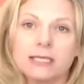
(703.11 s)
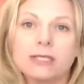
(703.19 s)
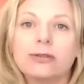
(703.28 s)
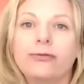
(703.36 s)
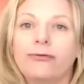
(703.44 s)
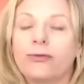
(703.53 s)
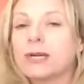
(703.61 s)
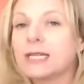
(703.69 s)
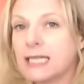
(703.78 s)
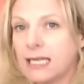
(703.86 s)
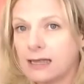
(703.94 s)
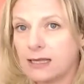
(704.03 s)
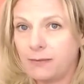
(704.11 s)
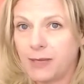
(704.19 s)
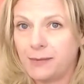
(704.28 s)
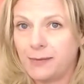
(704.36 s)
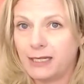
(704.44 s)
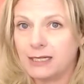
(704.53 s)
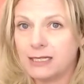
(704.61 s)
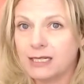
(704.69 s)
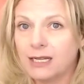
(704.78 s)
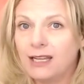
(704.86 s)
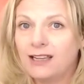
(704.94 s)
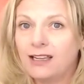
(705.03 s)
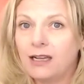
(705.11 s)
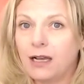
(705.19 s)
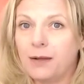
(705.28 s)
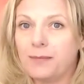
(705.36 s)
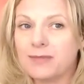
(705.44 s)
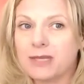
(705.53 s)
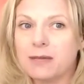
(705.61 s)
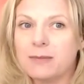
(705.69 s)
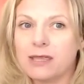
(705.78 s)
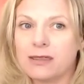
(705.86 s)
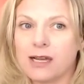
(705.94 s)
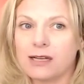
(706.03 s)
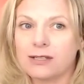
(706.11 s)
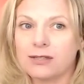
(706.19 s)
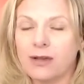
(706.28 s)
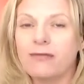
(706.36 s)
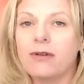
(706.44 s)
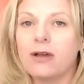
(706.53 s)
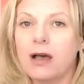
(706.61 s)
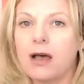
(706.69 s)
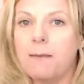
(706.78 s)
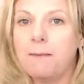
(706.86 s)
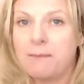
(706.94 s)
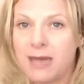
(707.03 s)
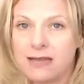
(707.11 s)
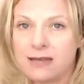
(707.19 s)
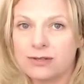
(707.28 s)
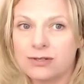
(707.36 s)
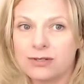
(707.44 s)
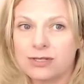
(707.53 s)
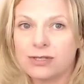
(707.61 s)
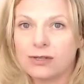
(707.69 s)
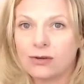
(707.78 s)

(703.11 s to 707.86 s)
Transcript: So the 14th Amendment can be thought to amend